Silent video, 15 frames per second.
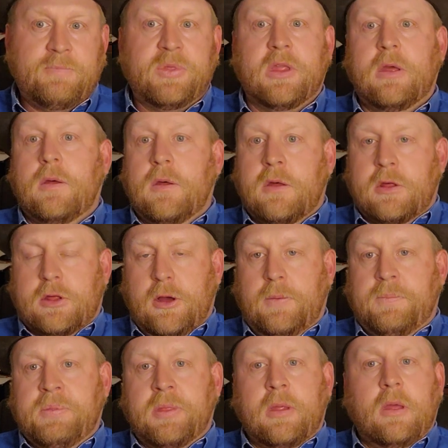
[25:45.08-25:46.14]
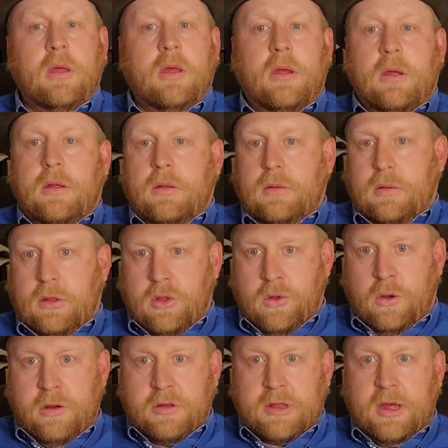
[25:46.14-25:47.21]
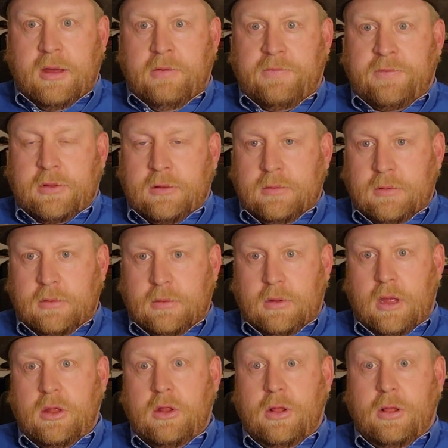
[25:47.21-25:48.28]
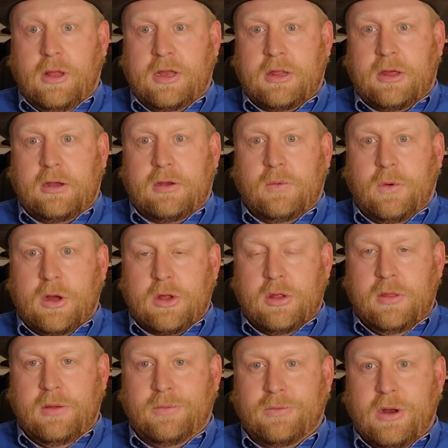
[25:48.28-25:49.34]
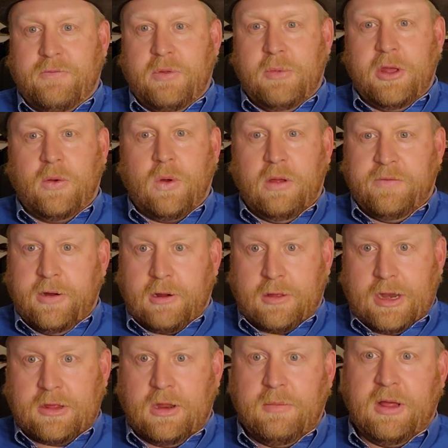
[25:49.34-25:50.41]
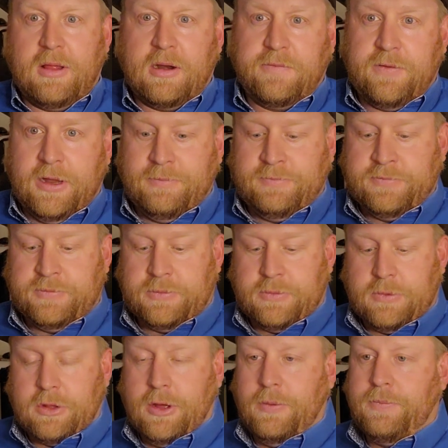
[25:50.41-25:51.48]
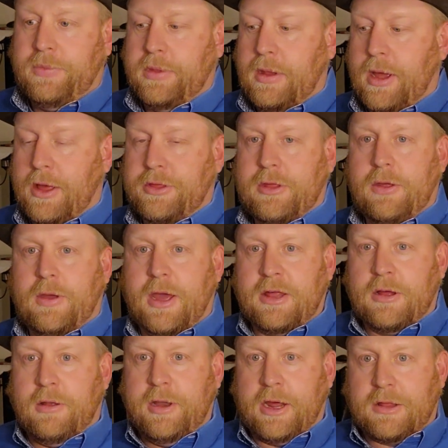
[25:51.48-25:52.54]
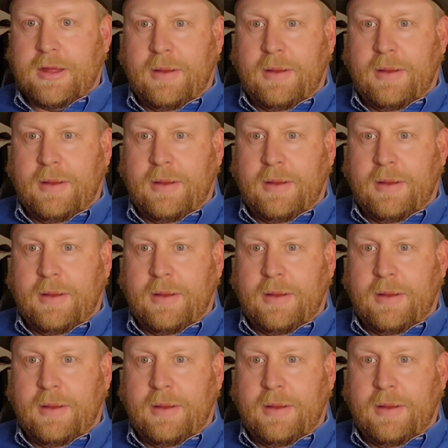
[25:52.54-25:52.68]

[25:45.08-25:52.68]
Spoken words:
So enjoy yourselves, and let's get to watching the Run for the Million qualifier, because that's going to be a lot of fun. So I'll see you guys all next time.